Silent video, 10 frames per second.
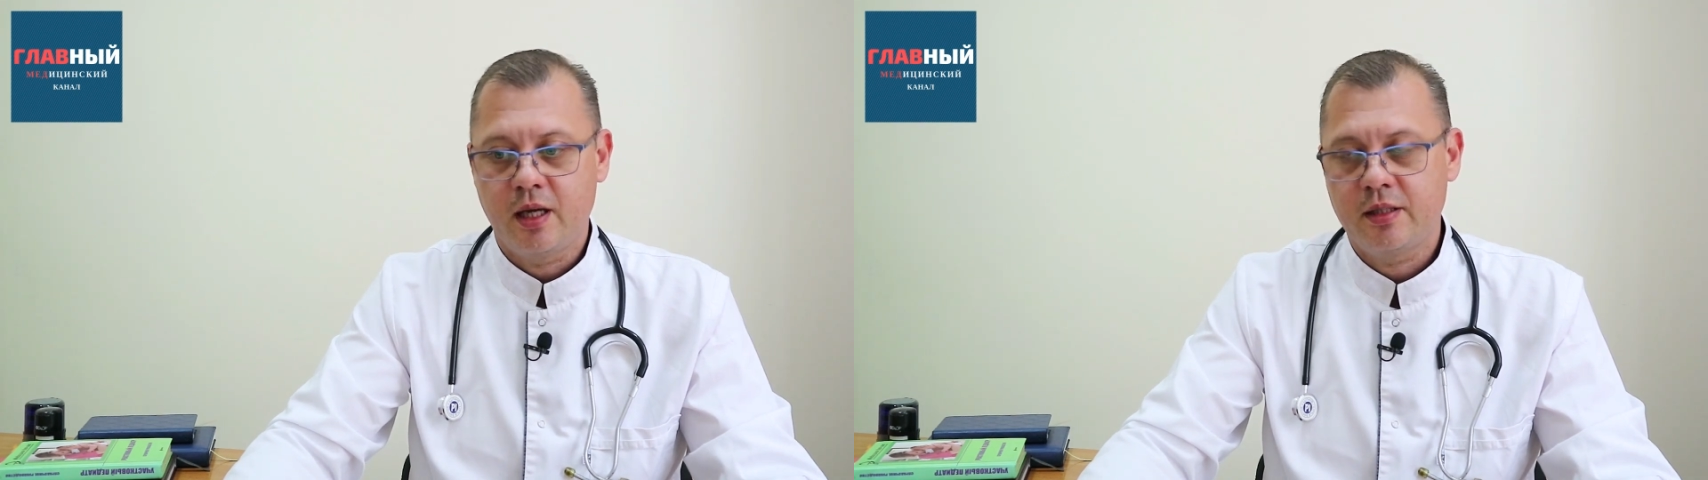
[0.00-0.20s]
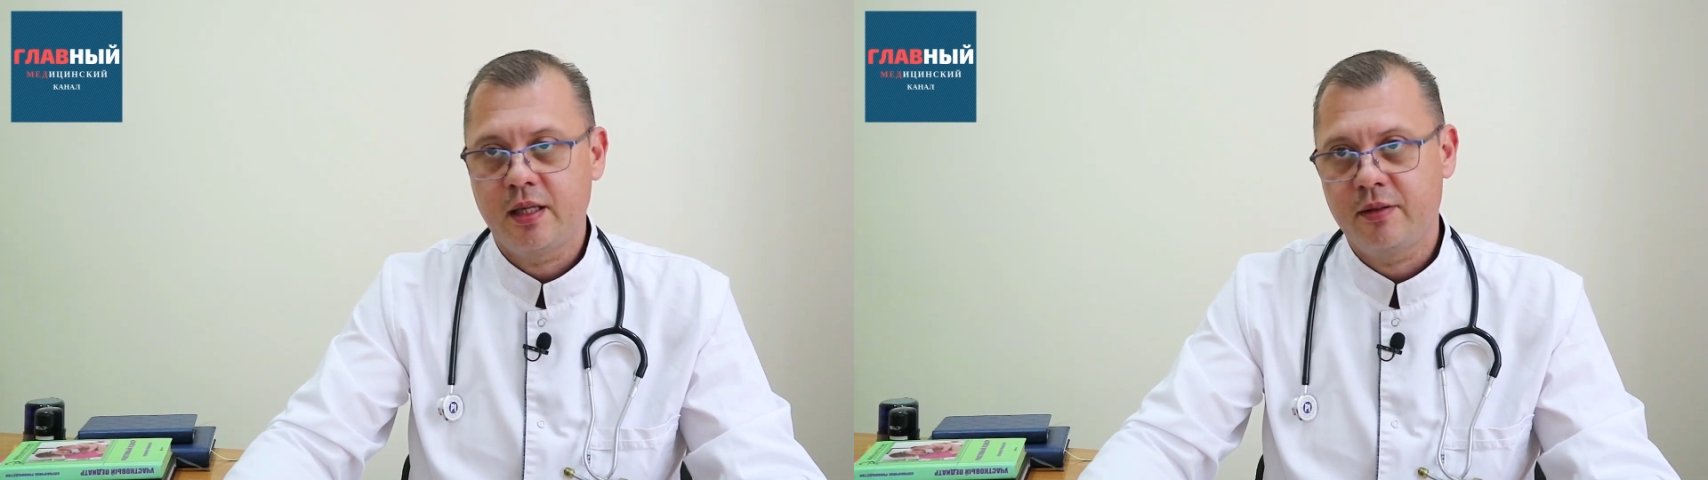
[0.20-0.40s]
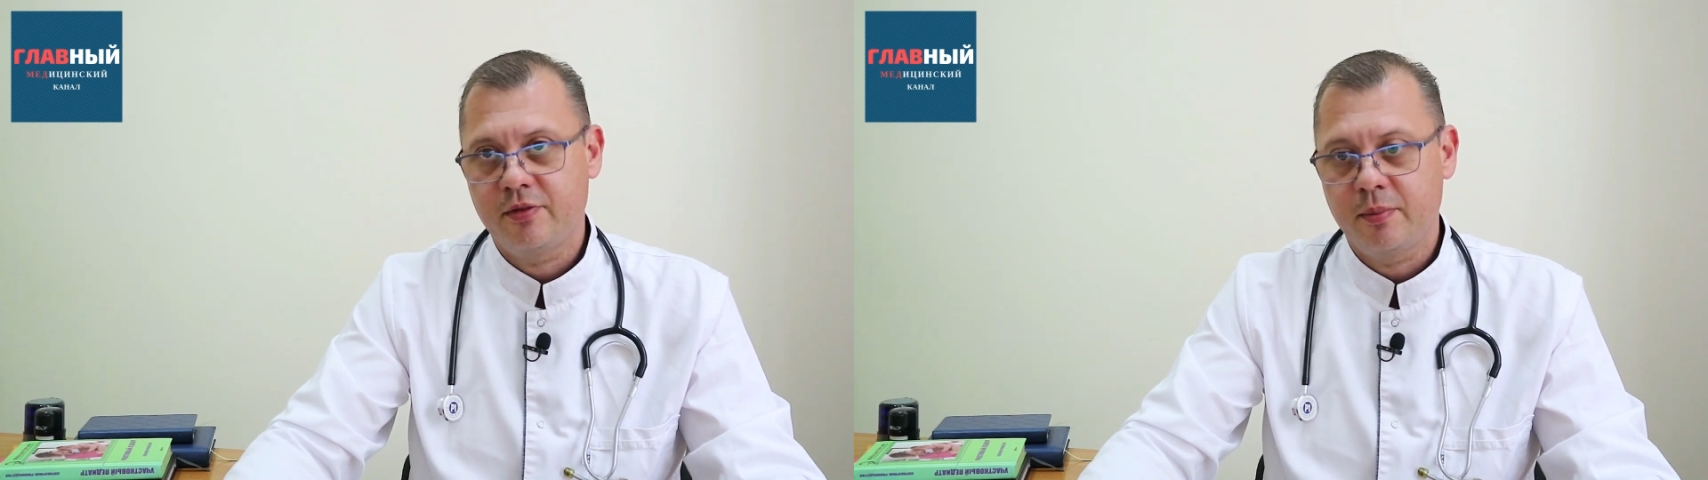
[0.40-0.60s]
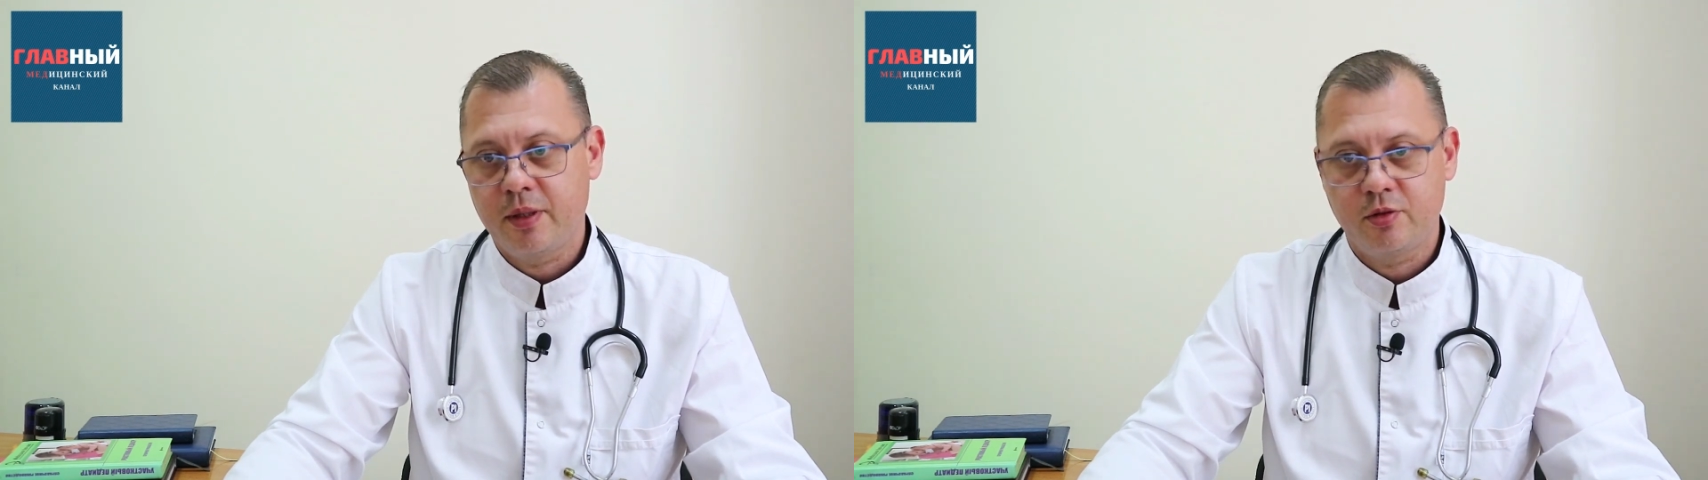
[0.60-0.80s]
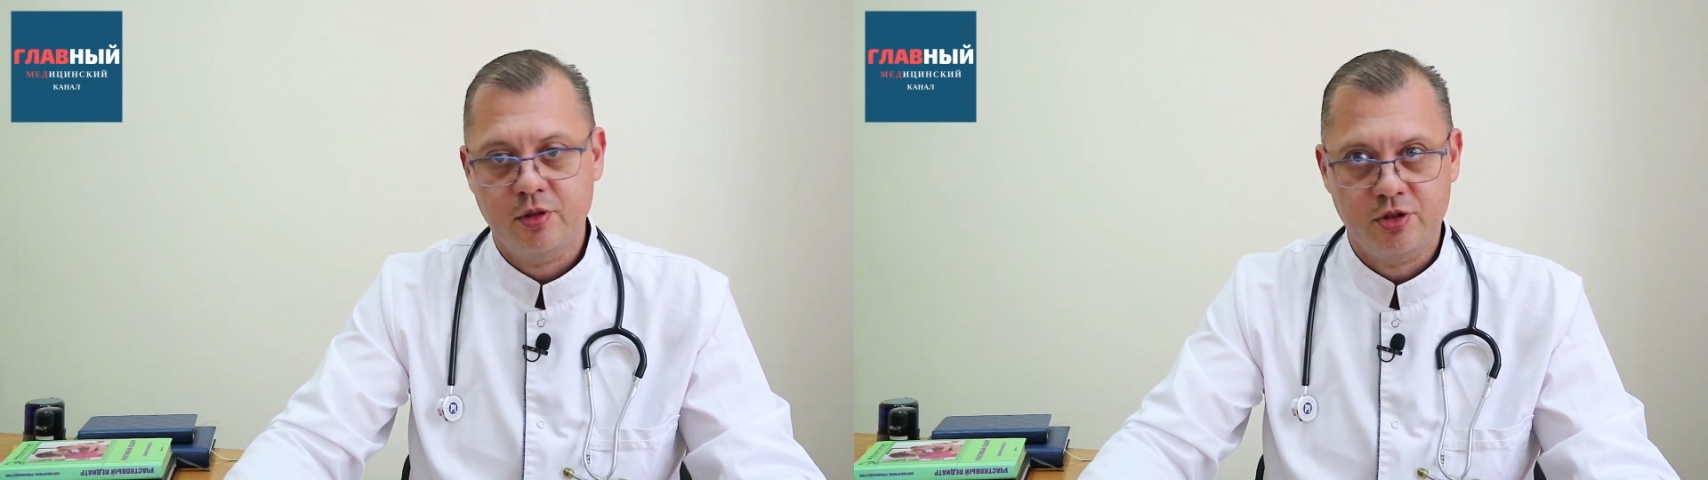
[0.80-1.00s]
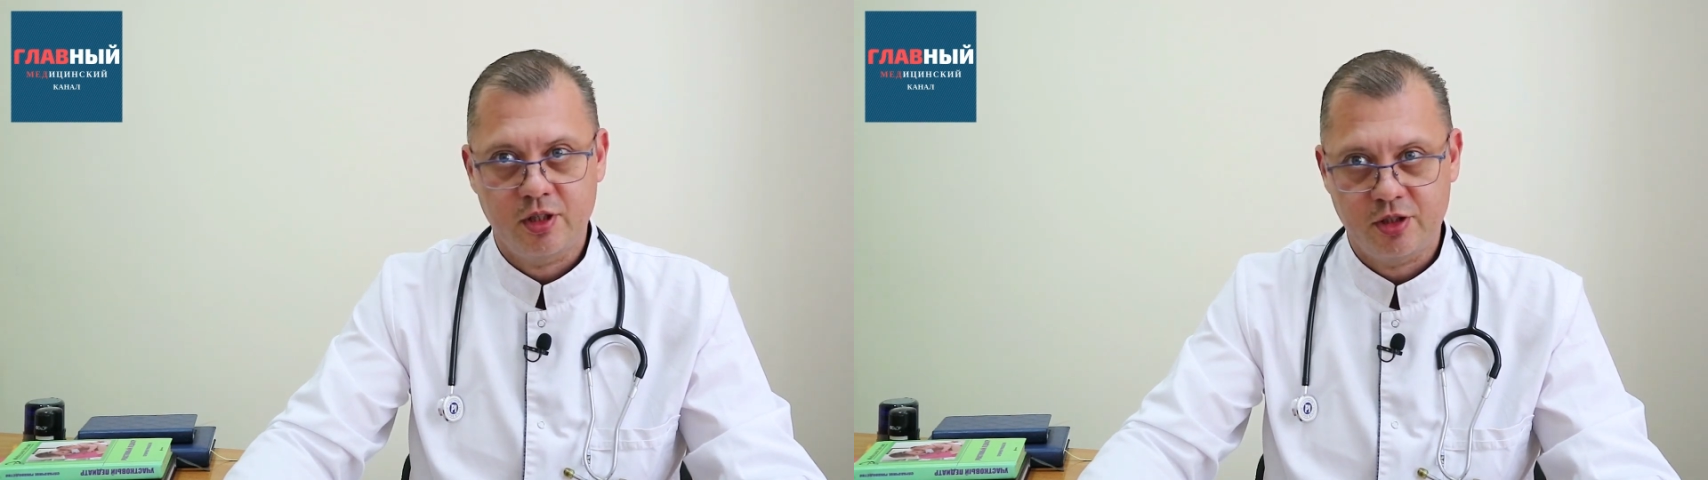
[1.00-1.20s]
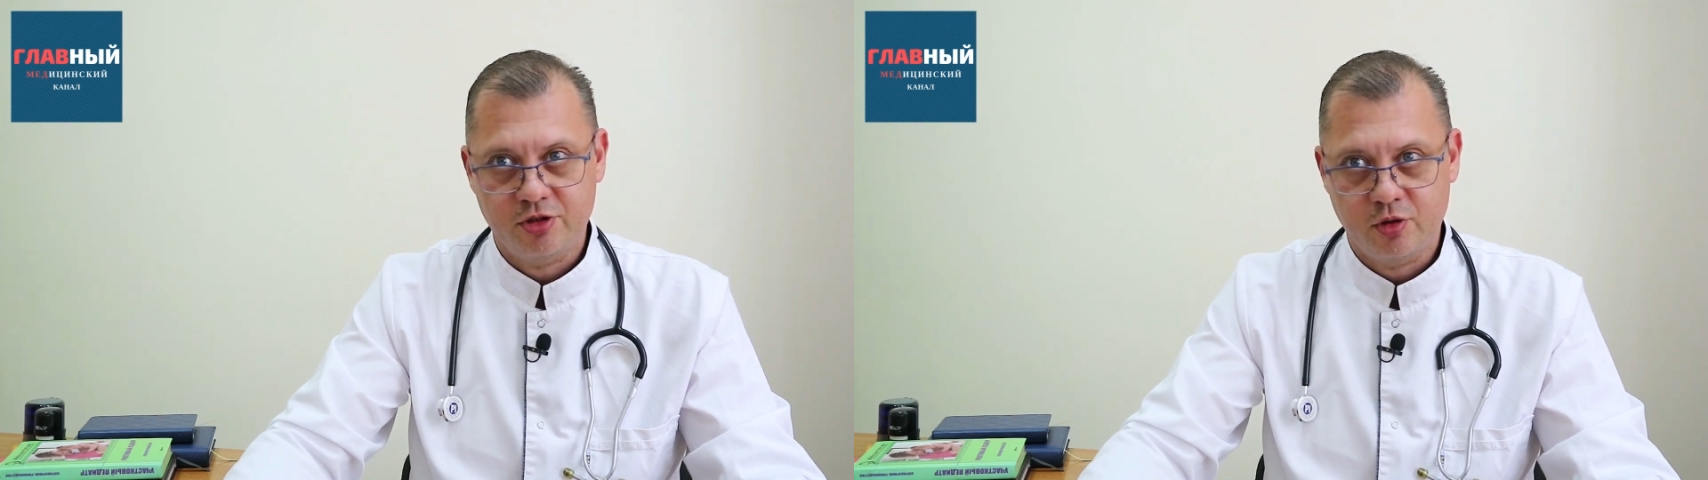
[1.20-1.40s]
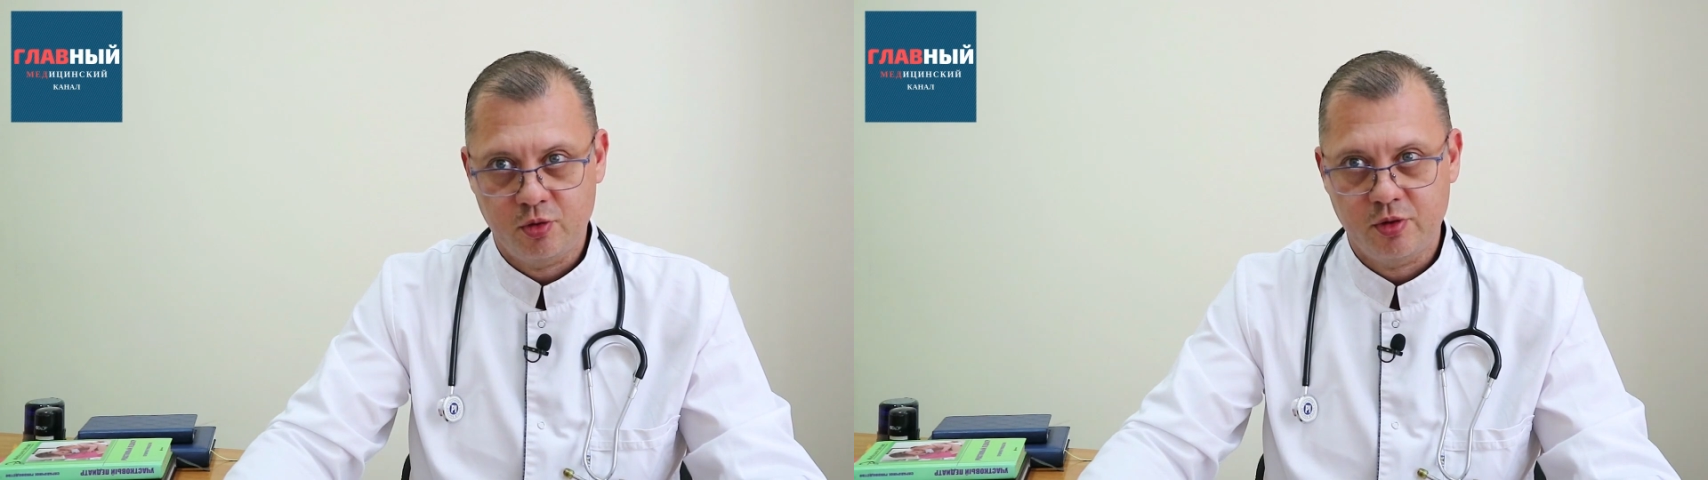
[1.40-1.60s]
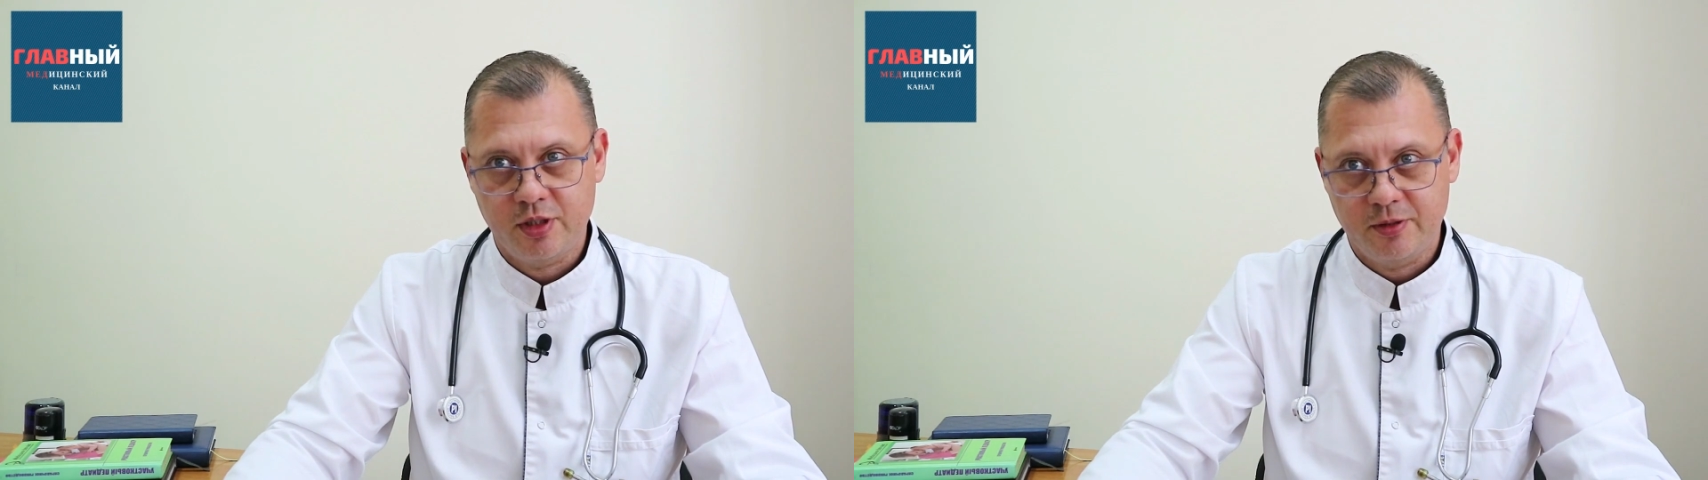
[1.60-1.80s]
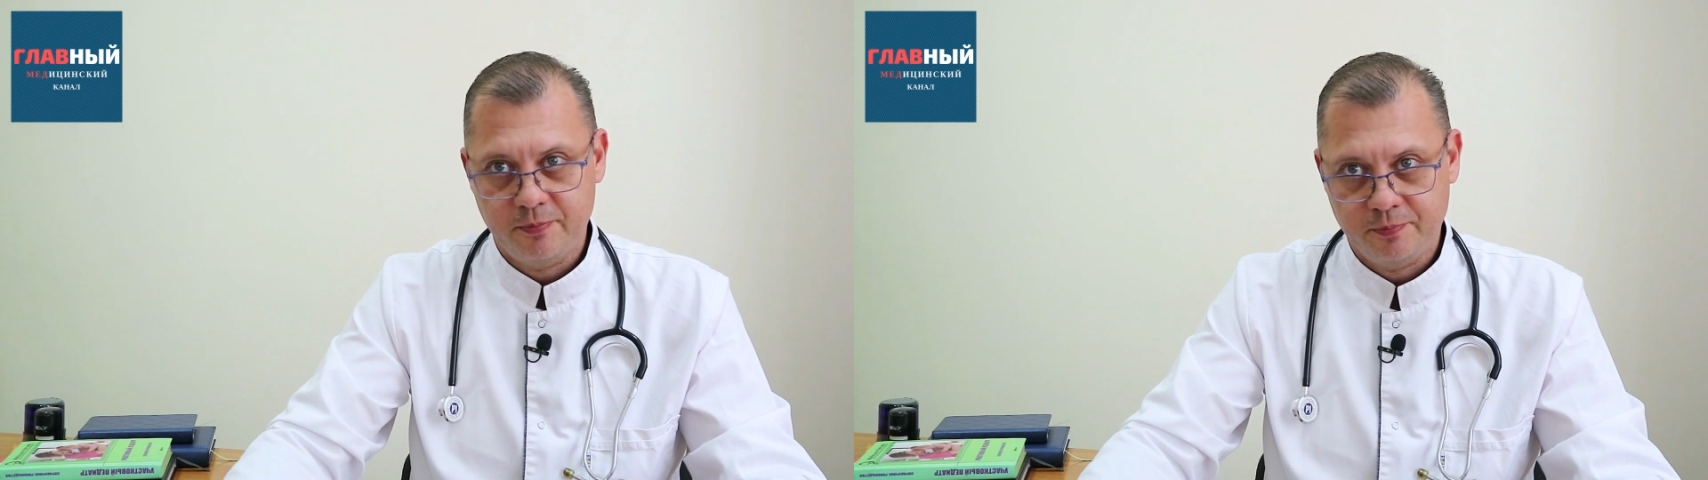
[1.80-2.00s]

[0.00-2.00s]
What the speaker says: anti-inflammatory drugs orally.